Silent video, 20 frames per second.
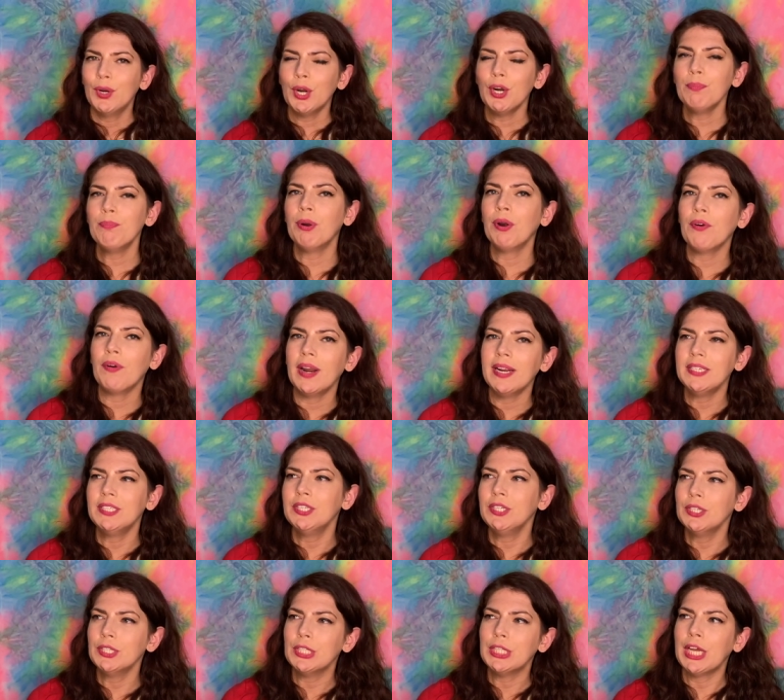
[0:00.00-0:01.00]
her
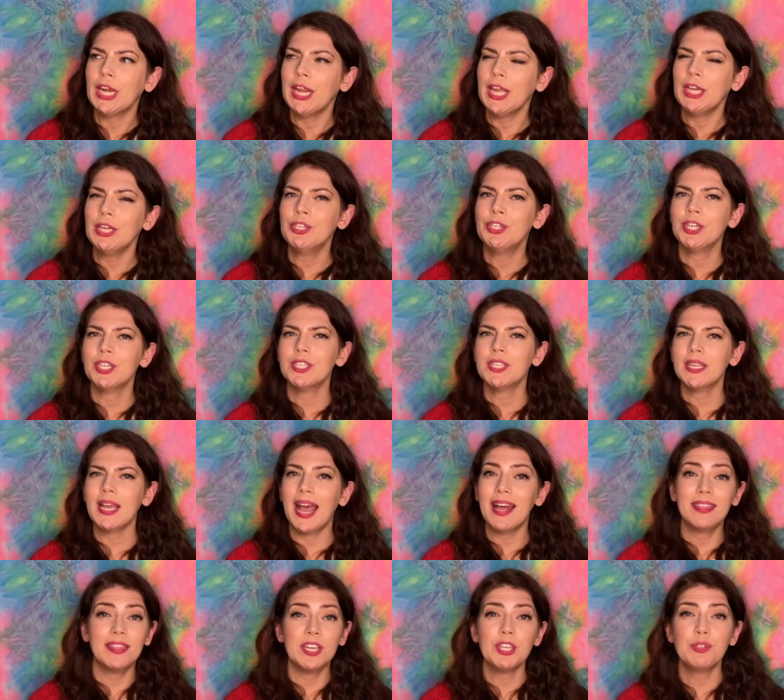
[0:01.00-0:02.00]
parental lineage is
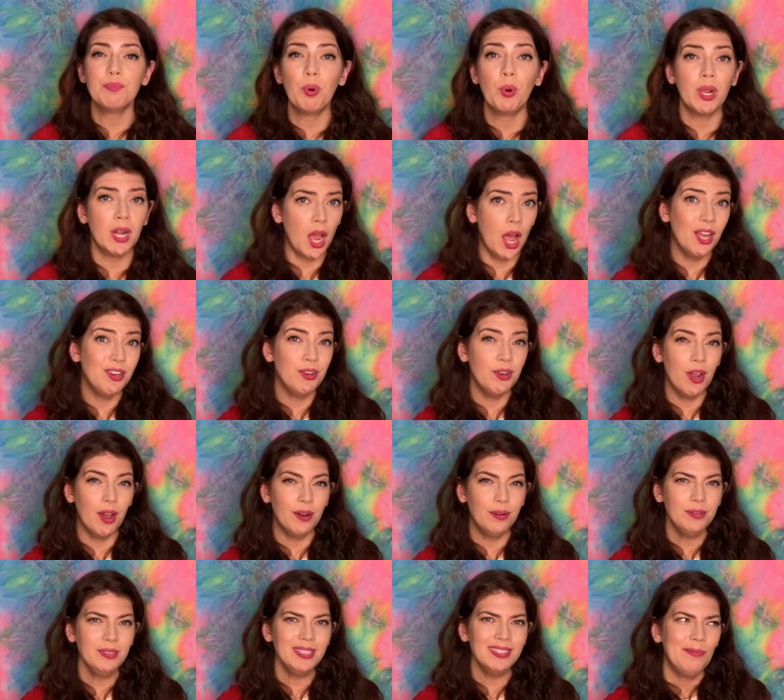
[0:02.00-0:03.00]
at this point
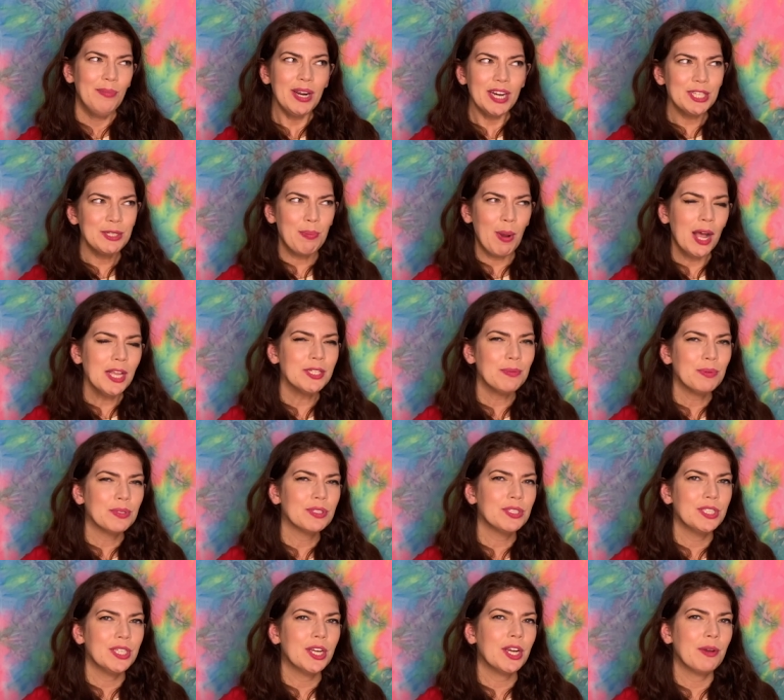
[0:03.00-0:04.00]
unknown, but it's possible
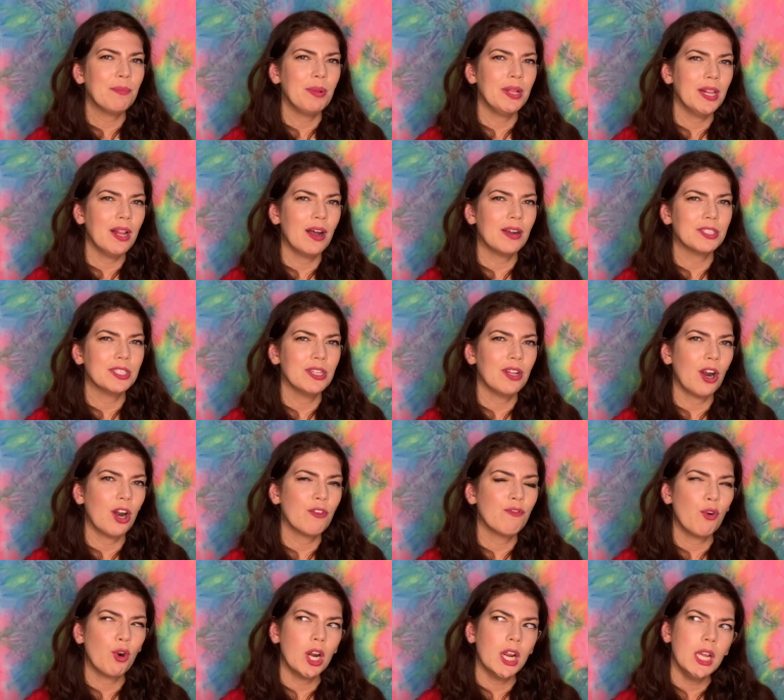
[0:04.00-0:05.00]
she could belong to Lark
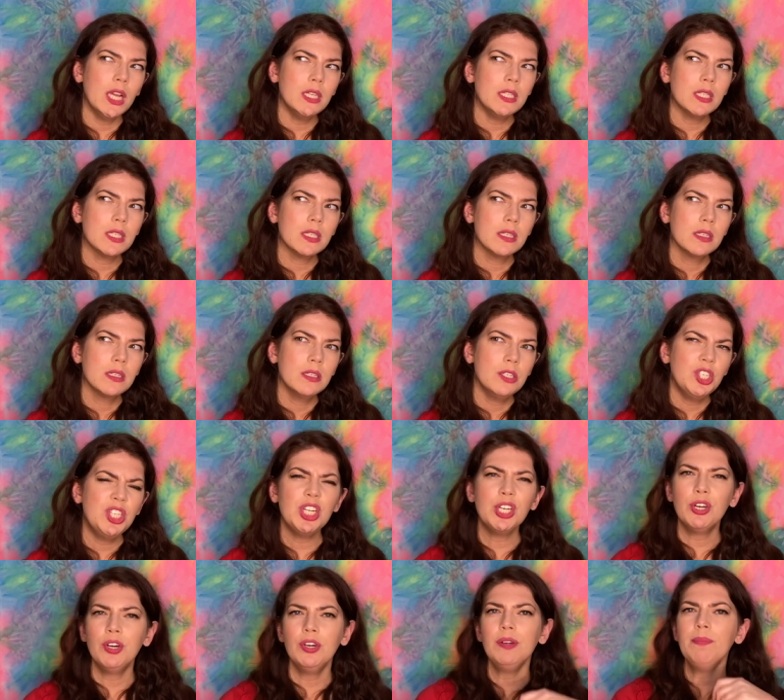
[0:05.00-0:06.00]
Voorhees.
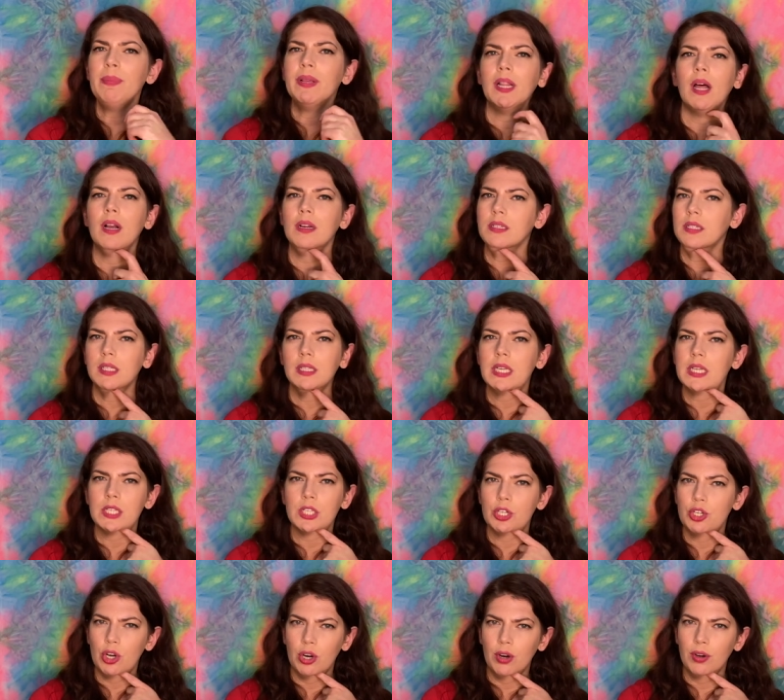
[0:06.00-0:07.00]
She could belong to
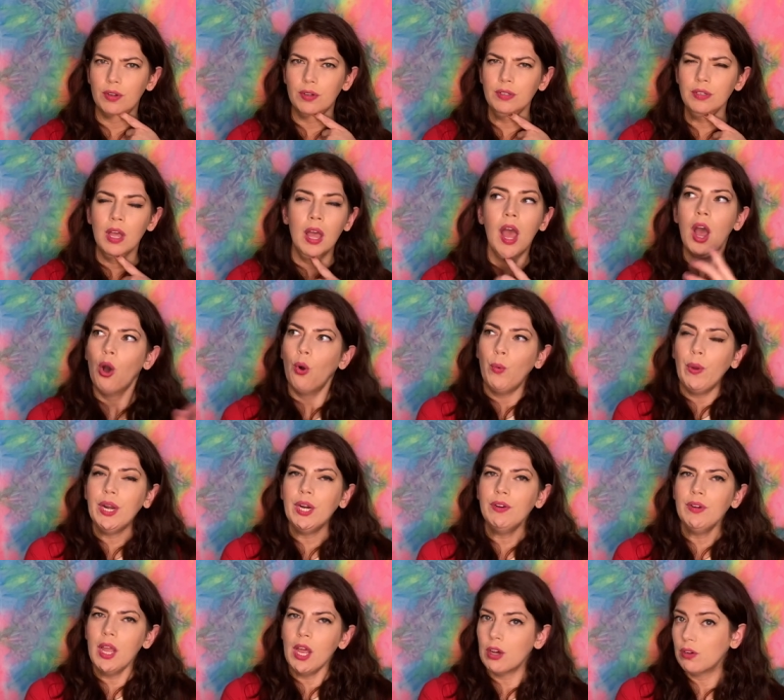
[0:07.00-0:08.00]
Lisa Turtle. We
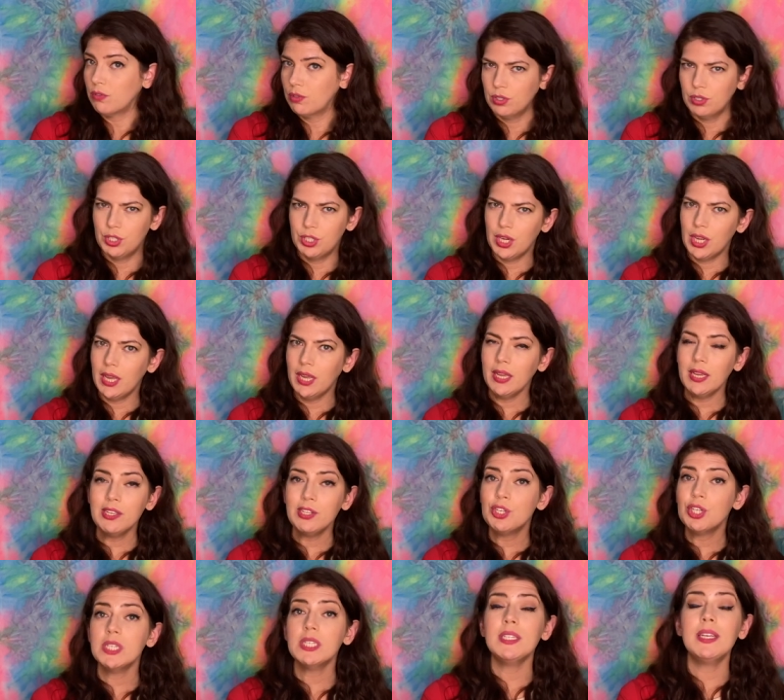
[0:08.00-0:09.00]
don't know. She
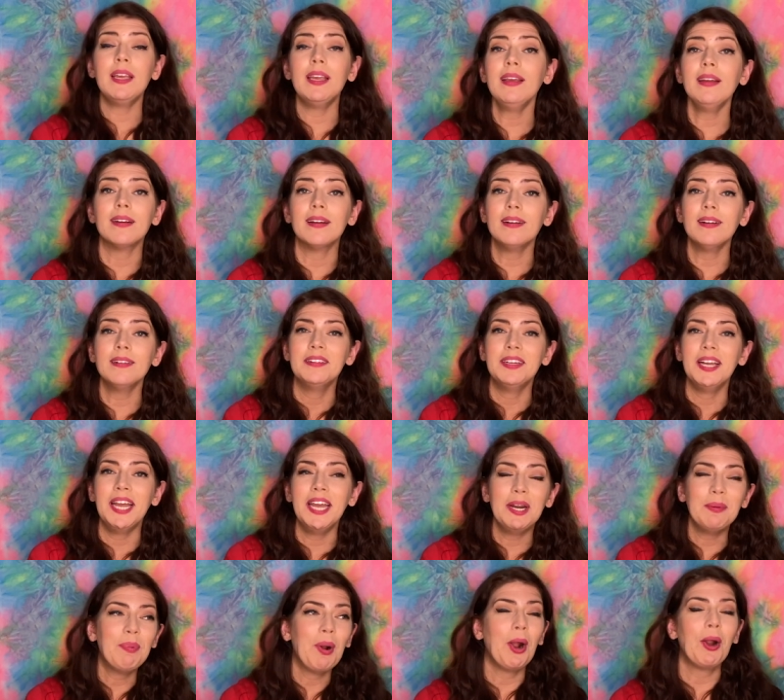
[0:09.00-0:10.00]
is just here
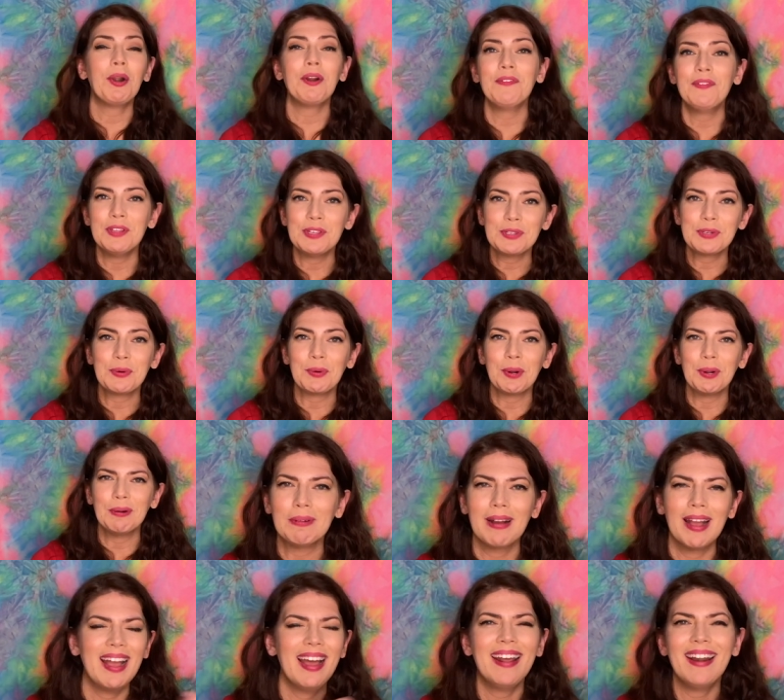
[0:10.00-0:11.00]
and a part of this crew,
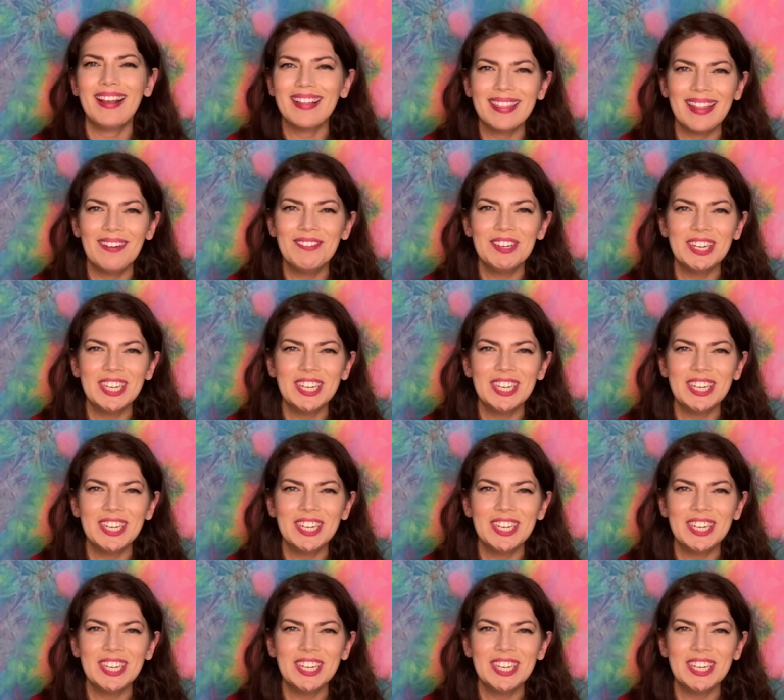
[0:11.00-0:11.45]
and I love